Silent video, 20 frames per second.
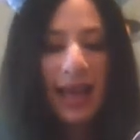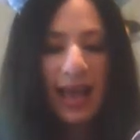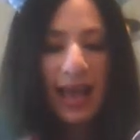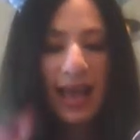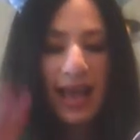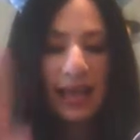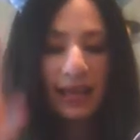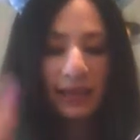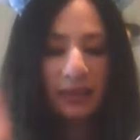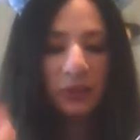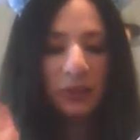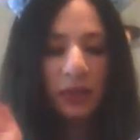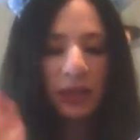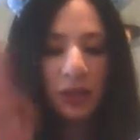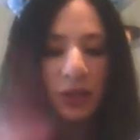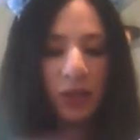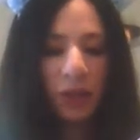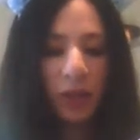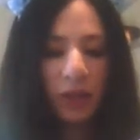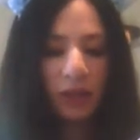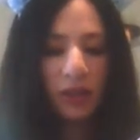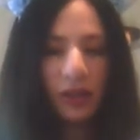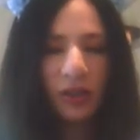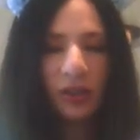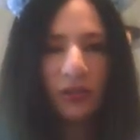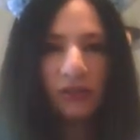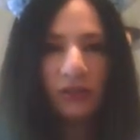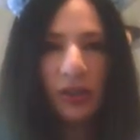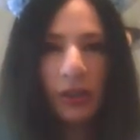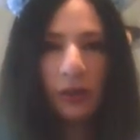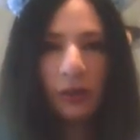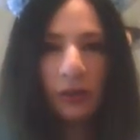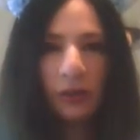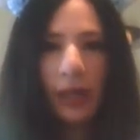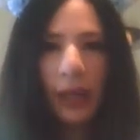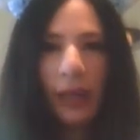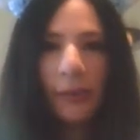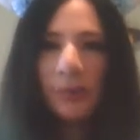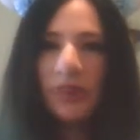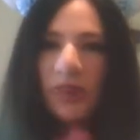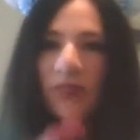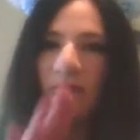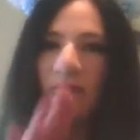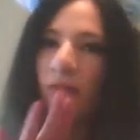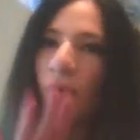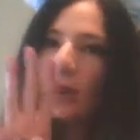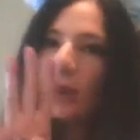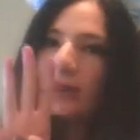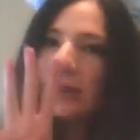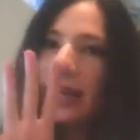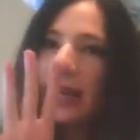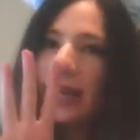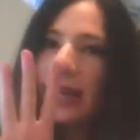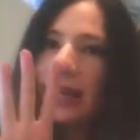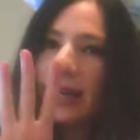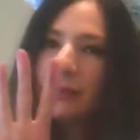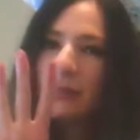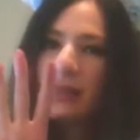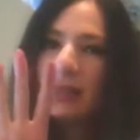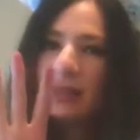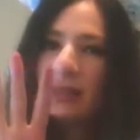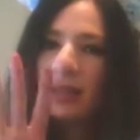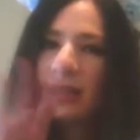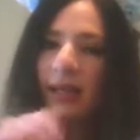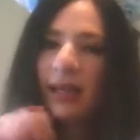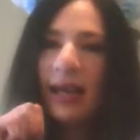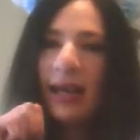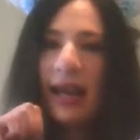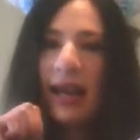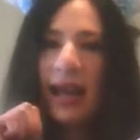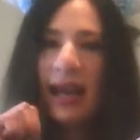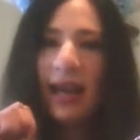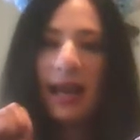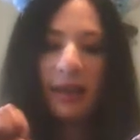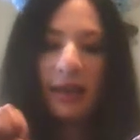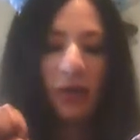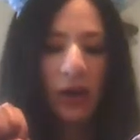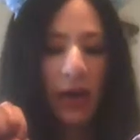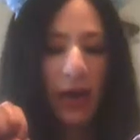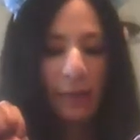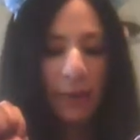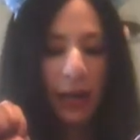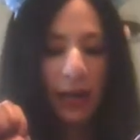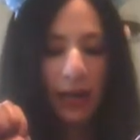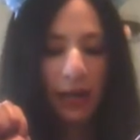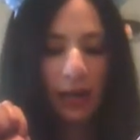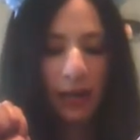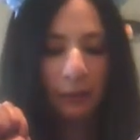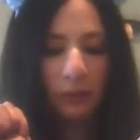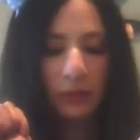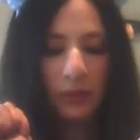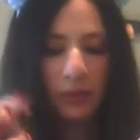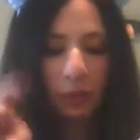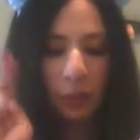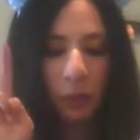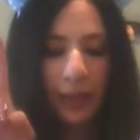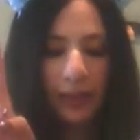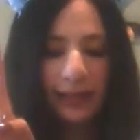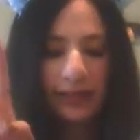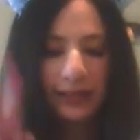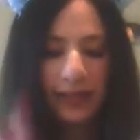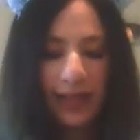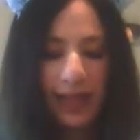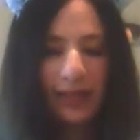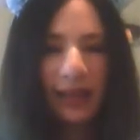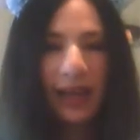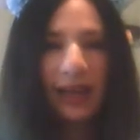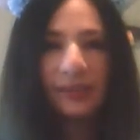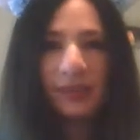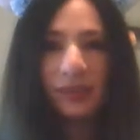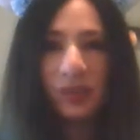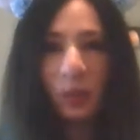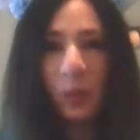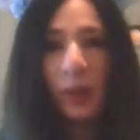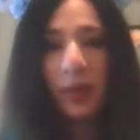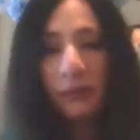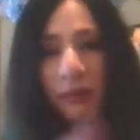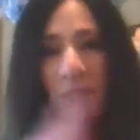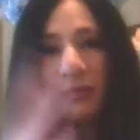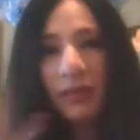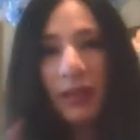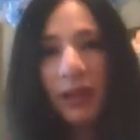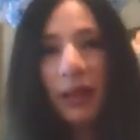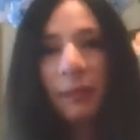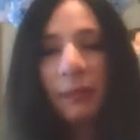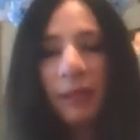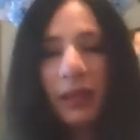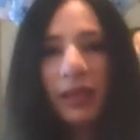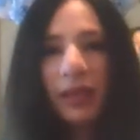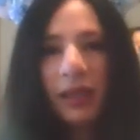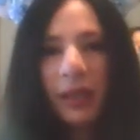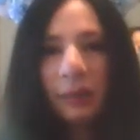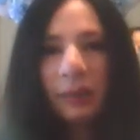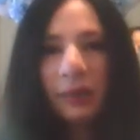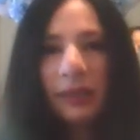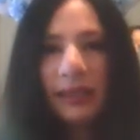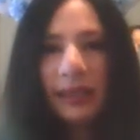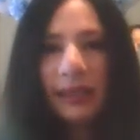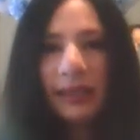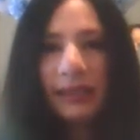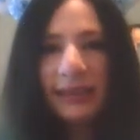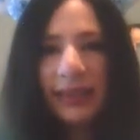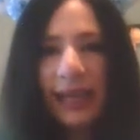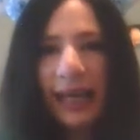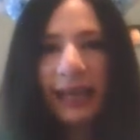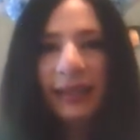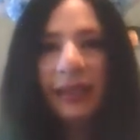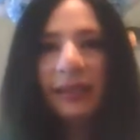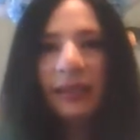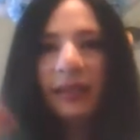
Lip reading: and you can charge your phone up to 4 times and your iPad up to twice. And that's what them being completely dead.